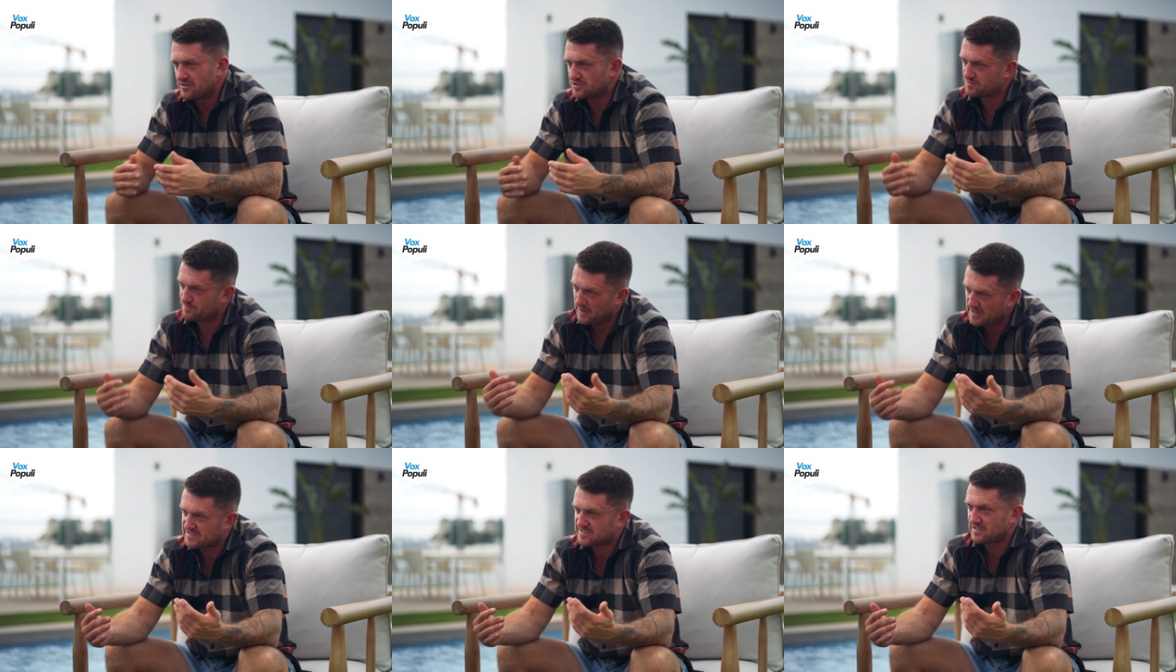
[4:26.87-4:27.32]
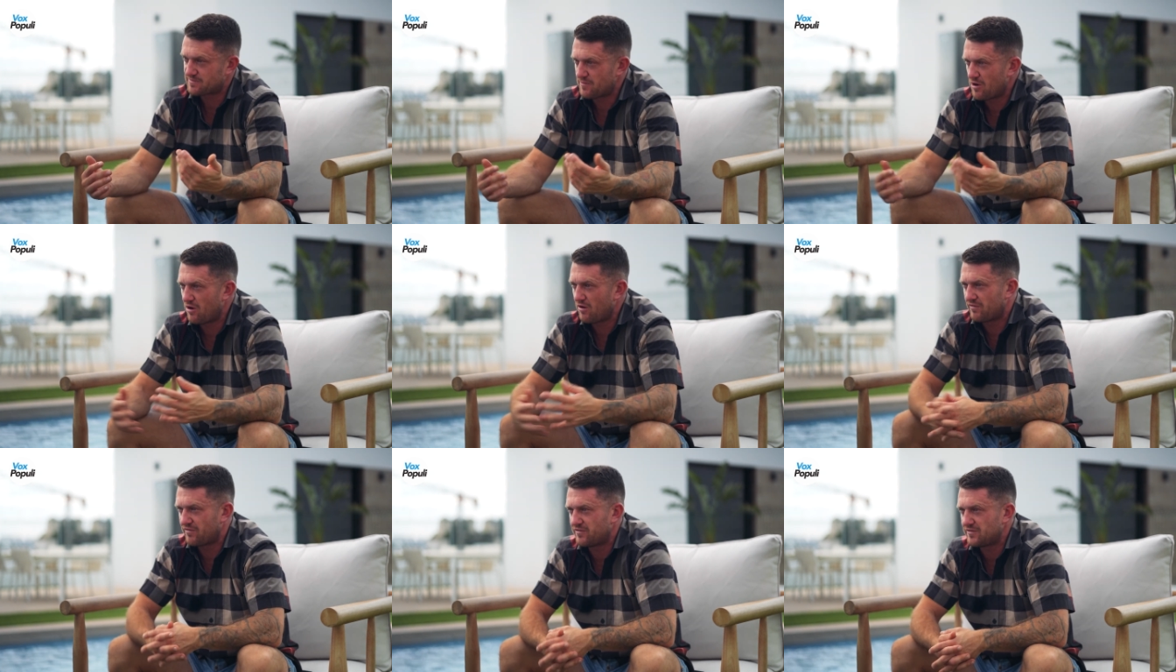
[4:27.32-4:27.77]
Just pisses
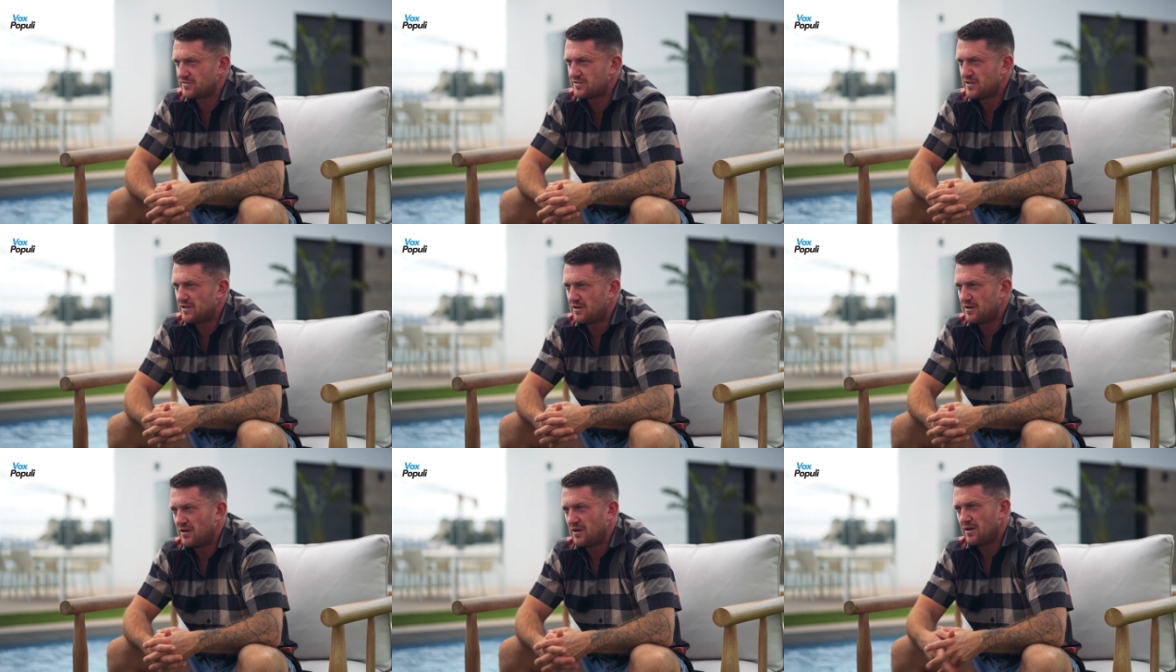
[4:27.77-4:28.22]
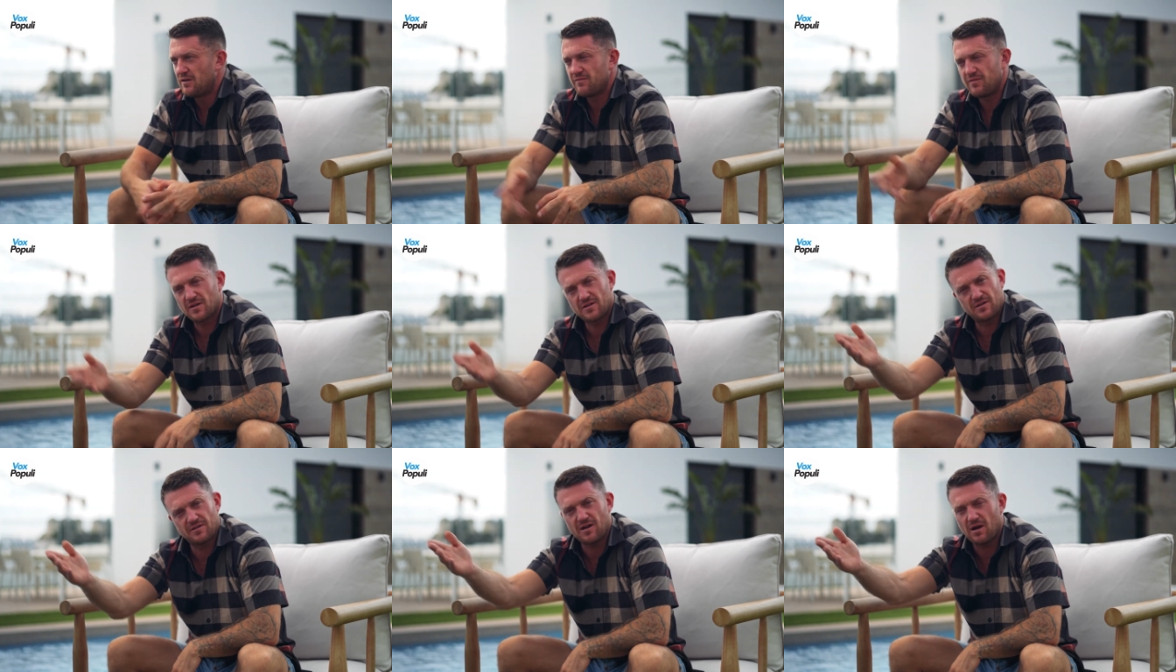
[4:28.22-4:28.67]
me off.
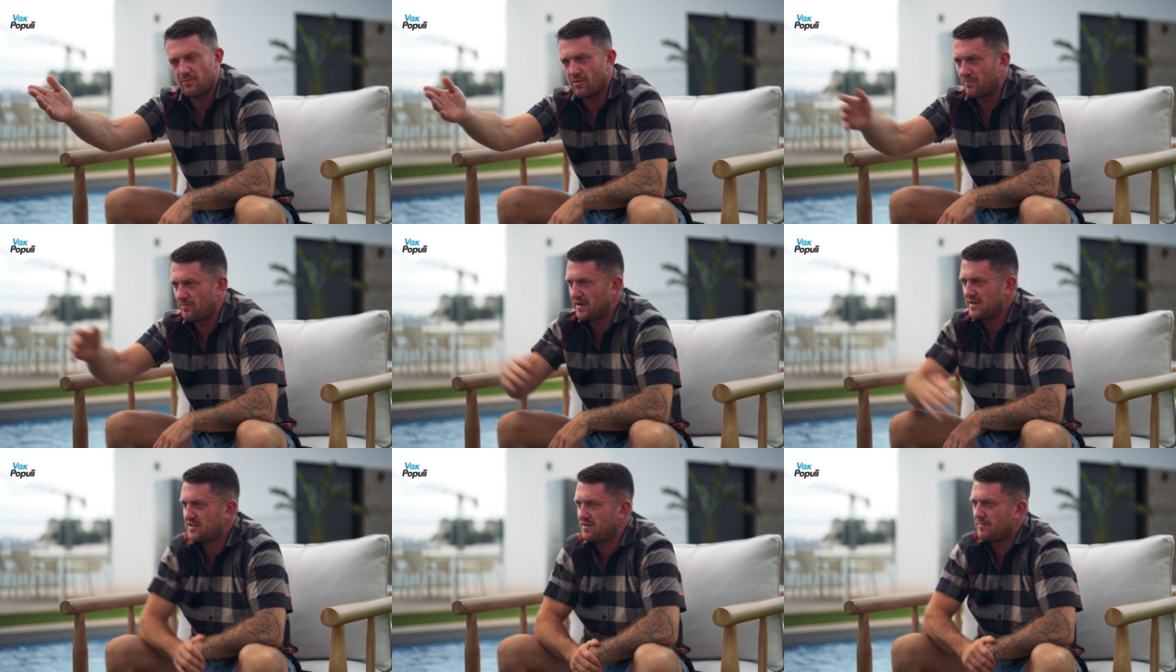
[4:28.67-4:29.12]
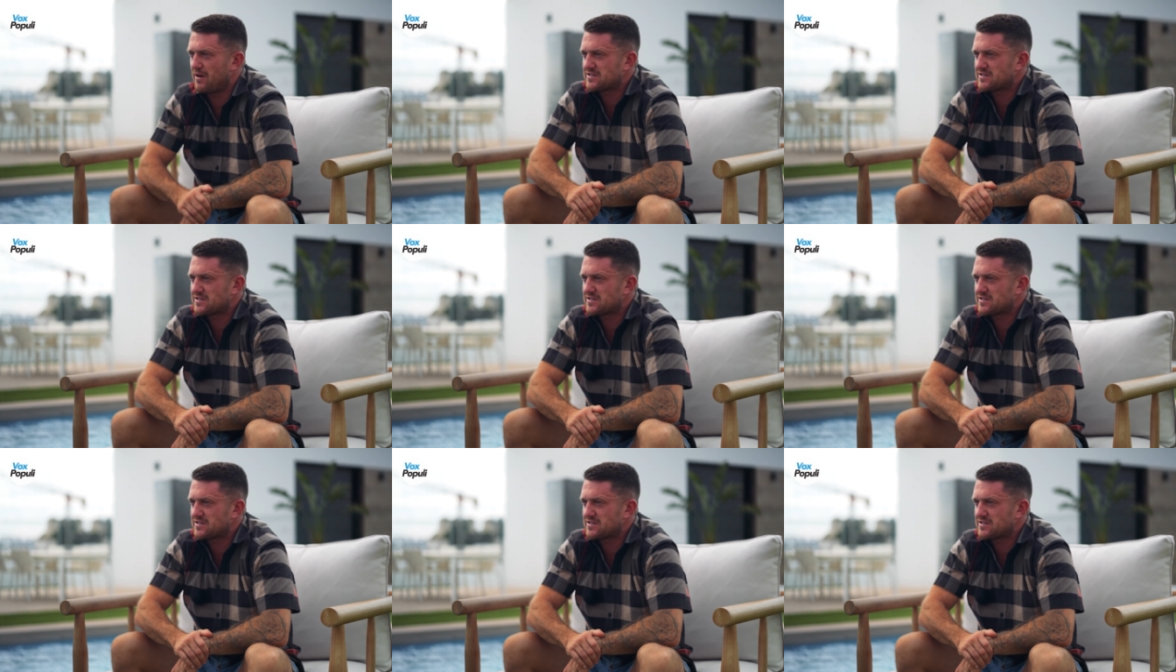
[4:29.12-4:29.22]
Fucking come on, mate.